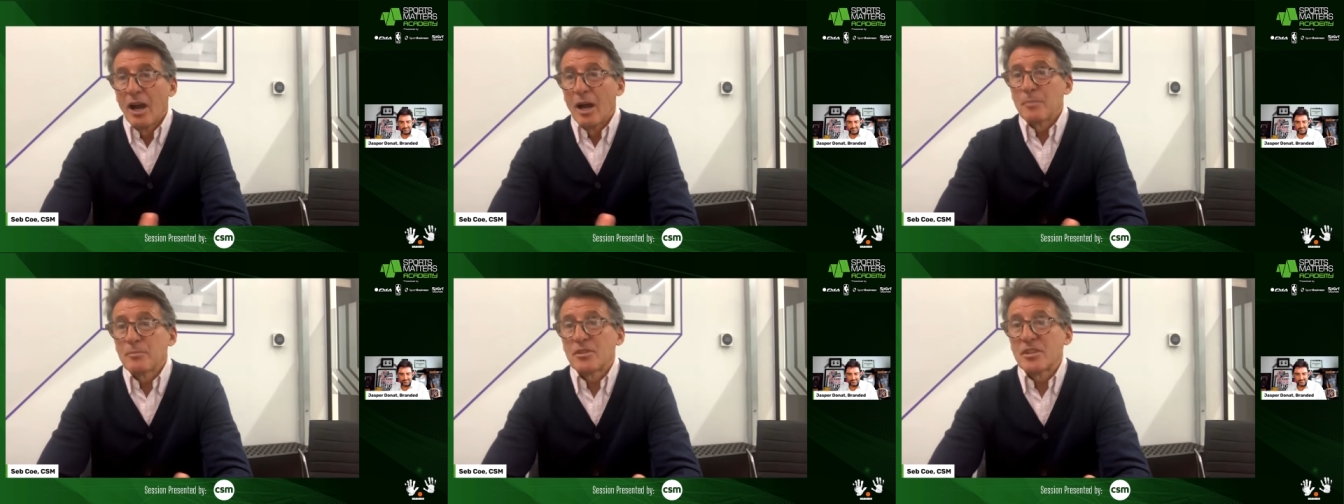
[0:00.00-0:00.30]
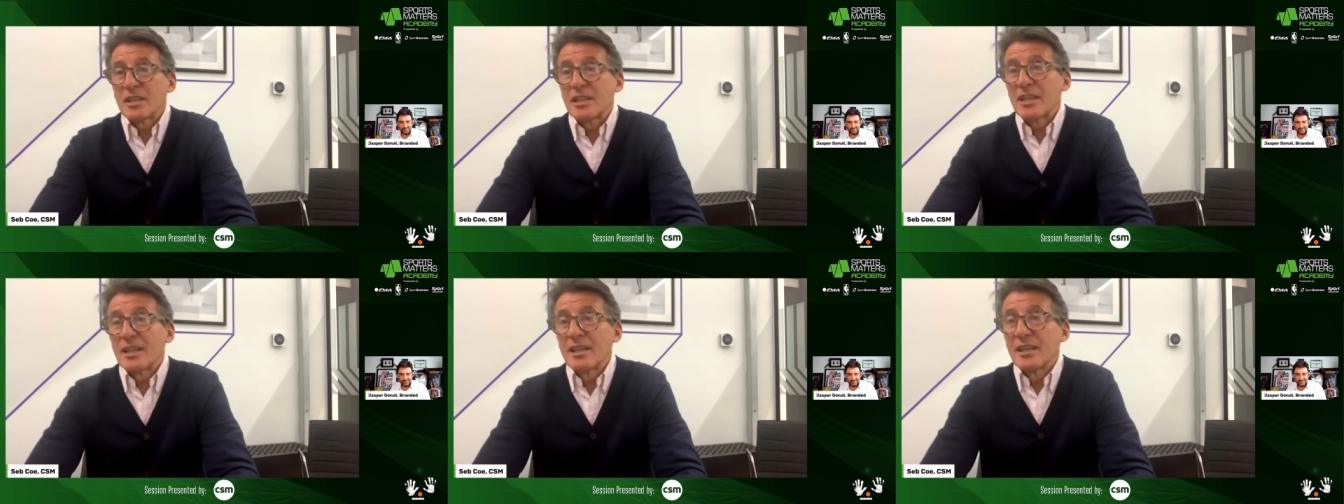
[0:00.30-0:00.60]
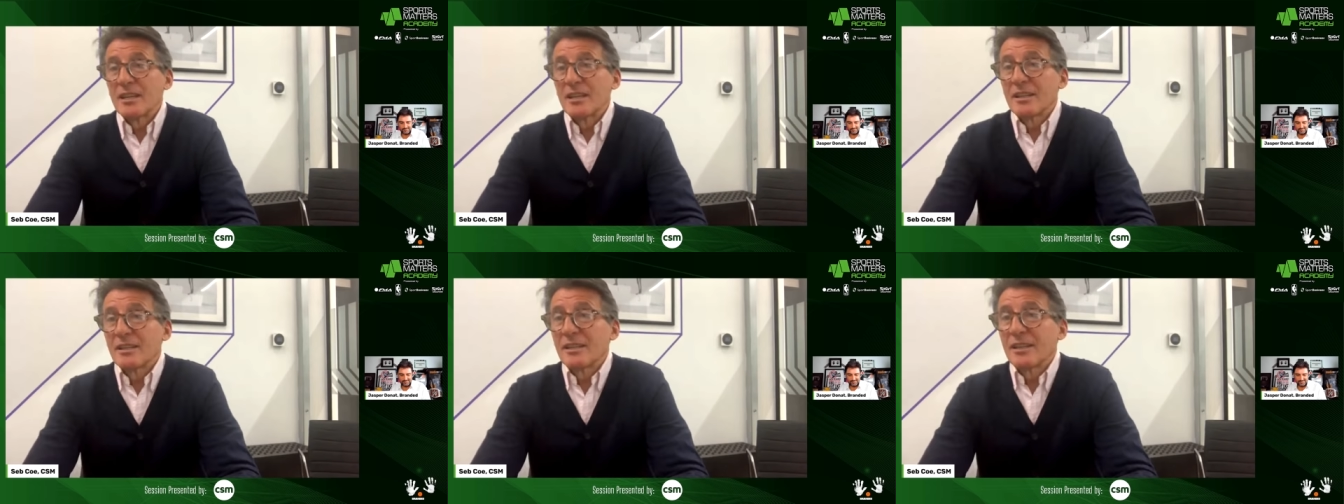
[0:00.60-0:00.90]
I'm sitting
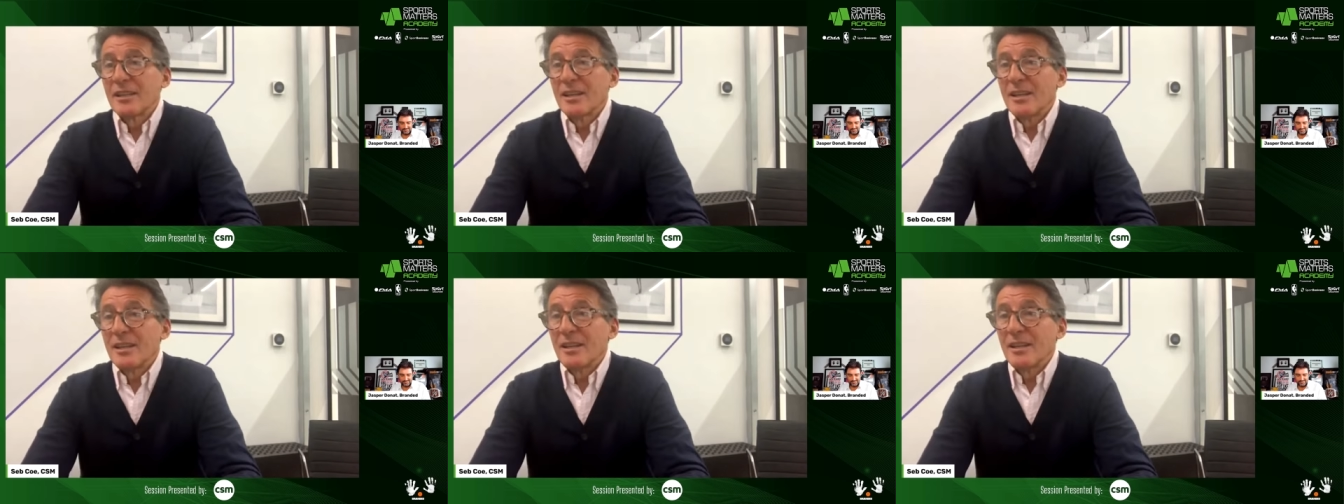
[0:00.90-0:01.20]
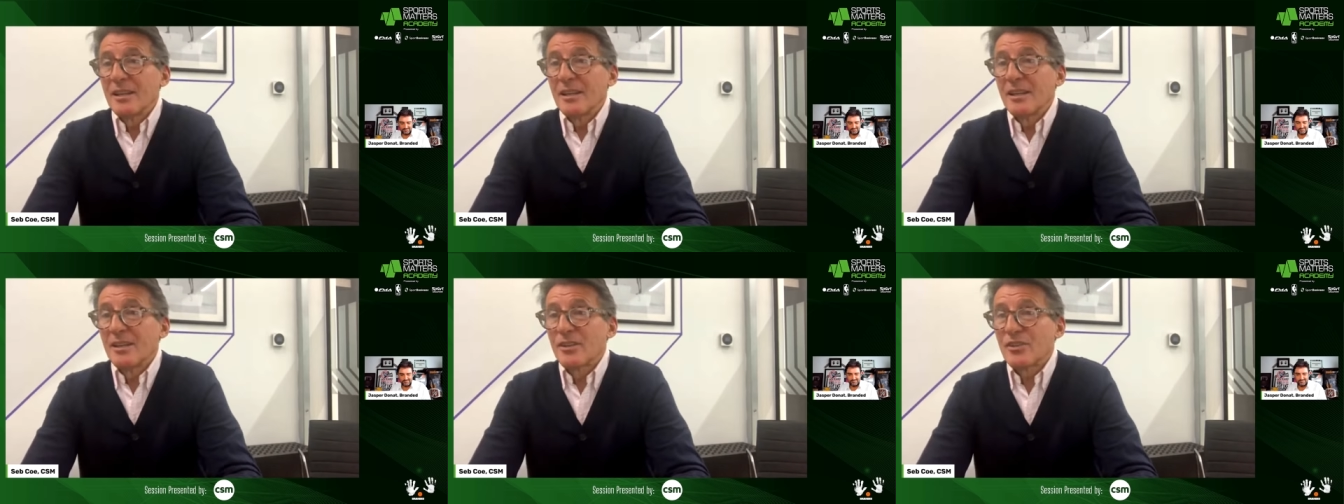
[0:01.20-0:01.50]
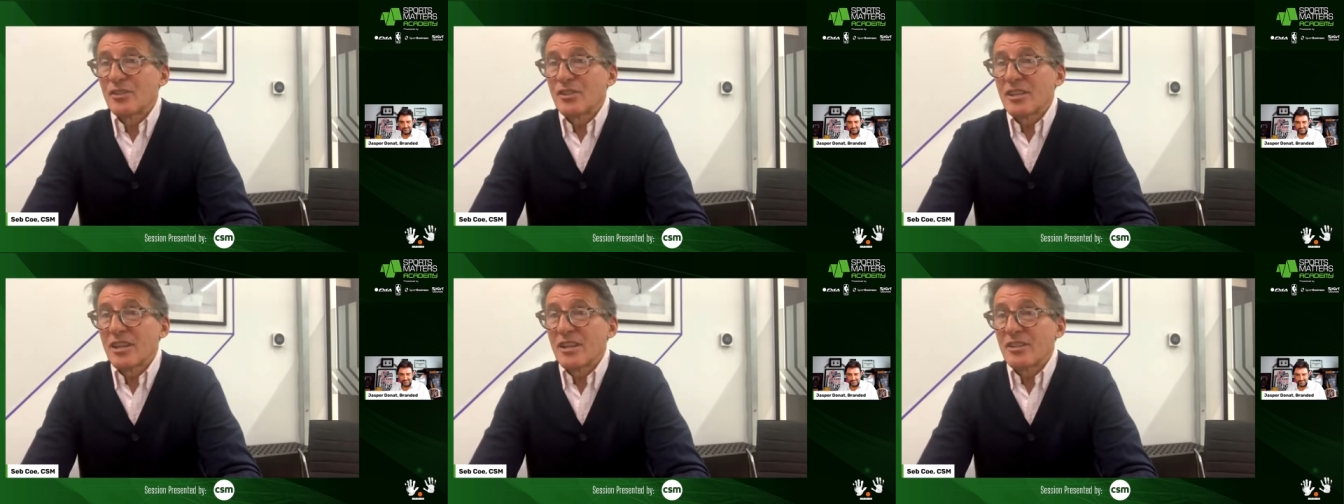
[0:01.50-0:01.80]
in the
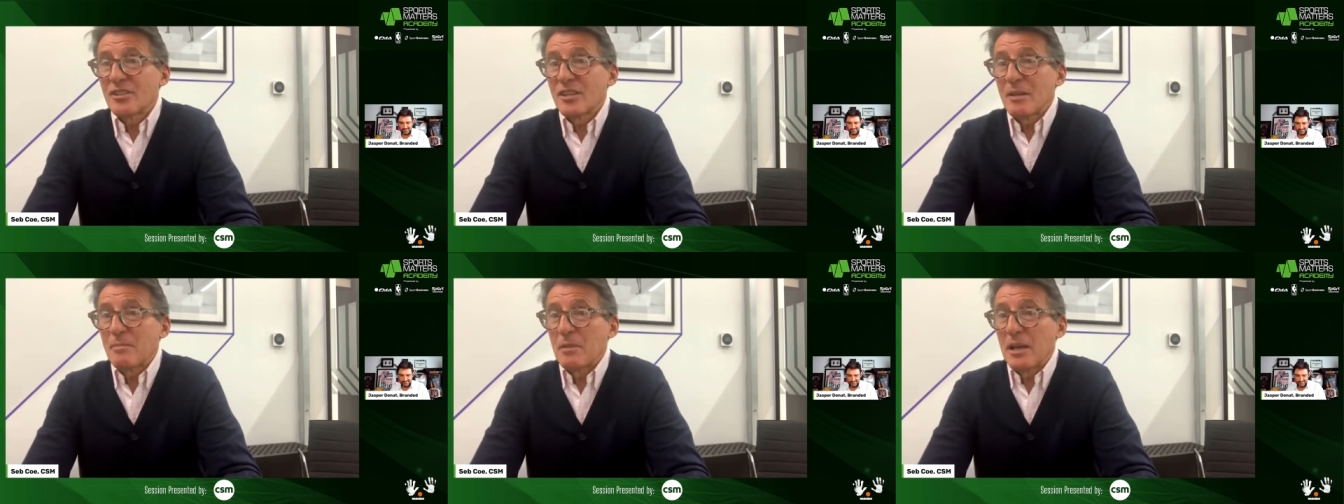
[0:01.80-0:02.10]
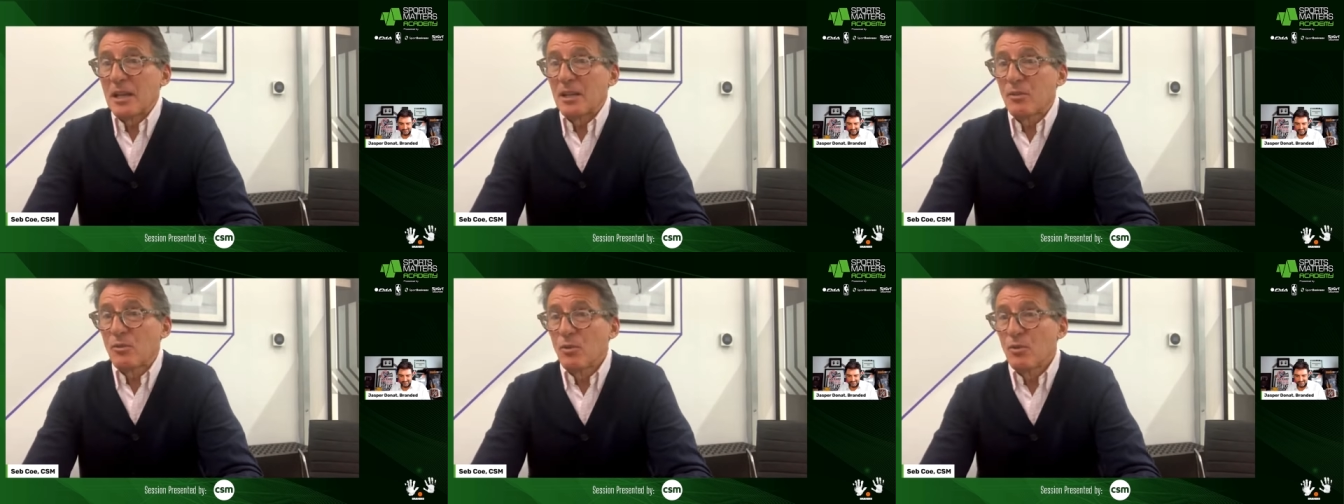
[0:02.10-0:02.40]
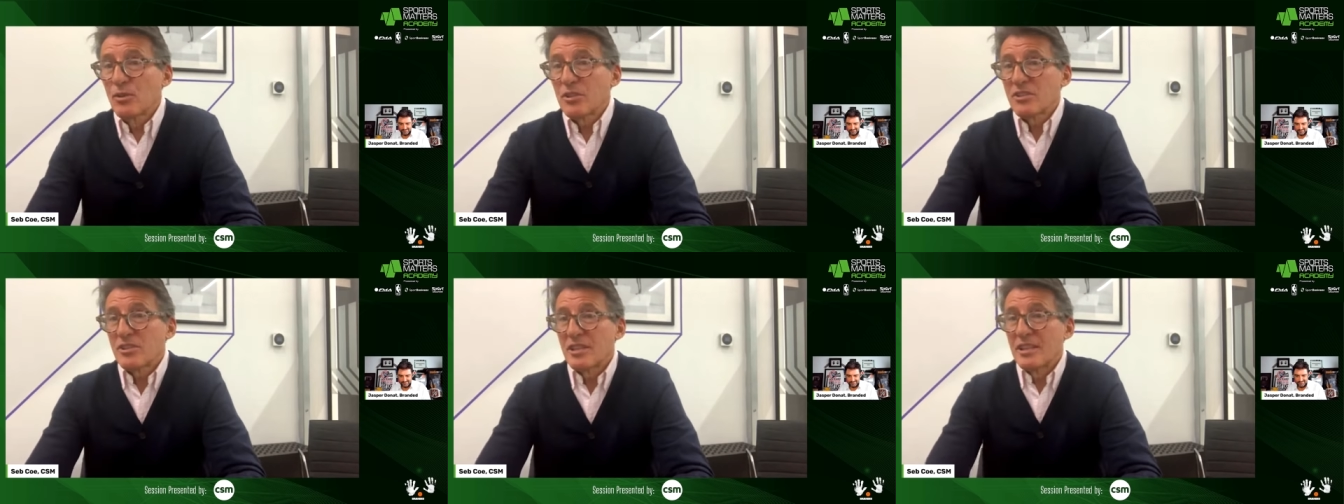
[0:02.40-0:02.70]
CSM
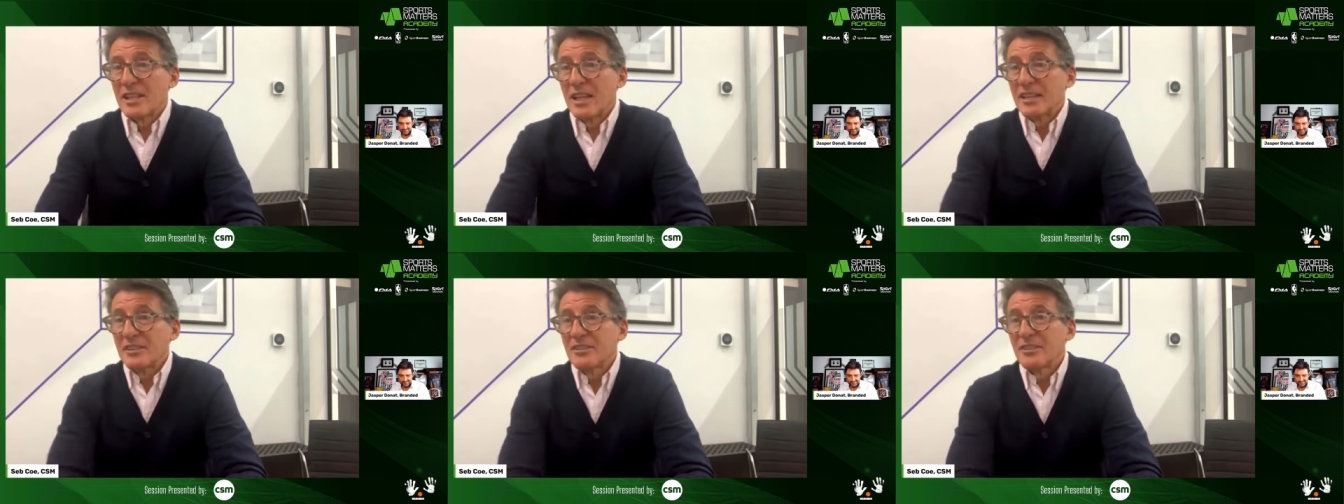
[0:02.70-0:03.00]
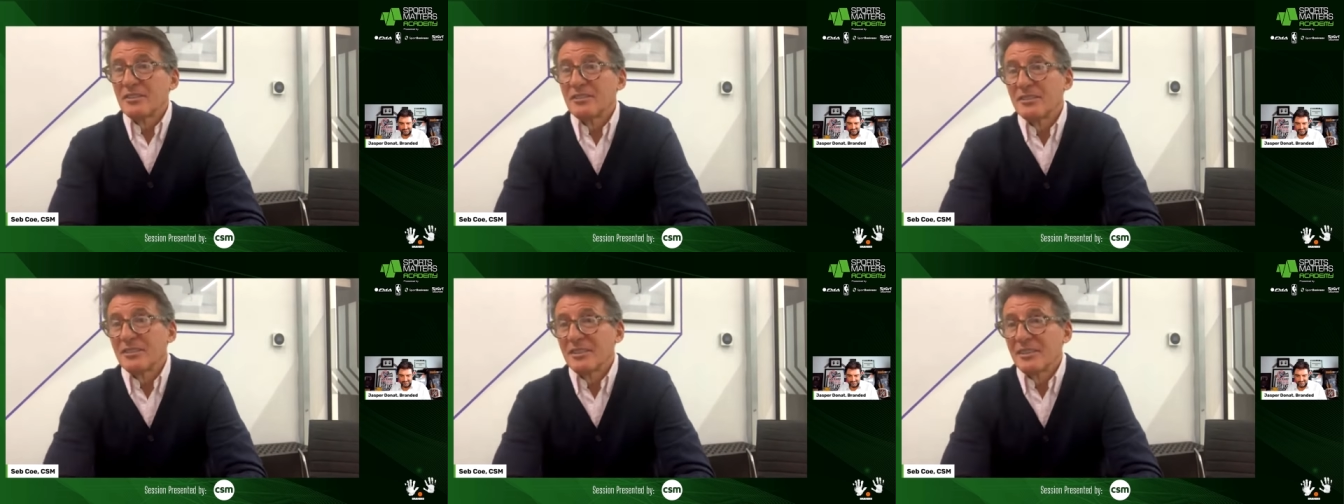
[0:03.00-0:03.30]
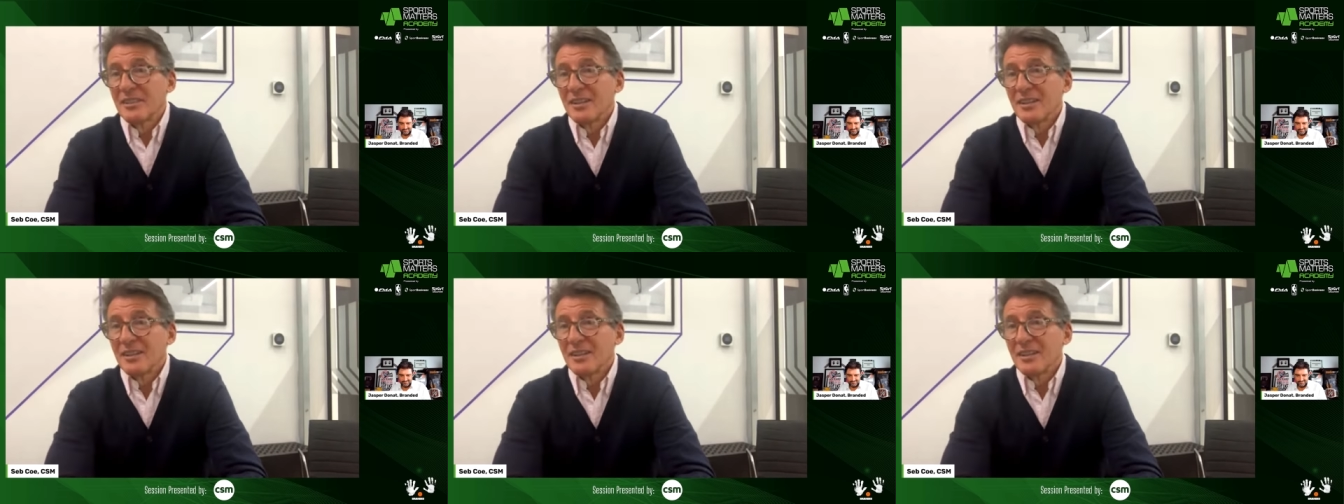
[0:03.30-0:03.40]
headquarters in London,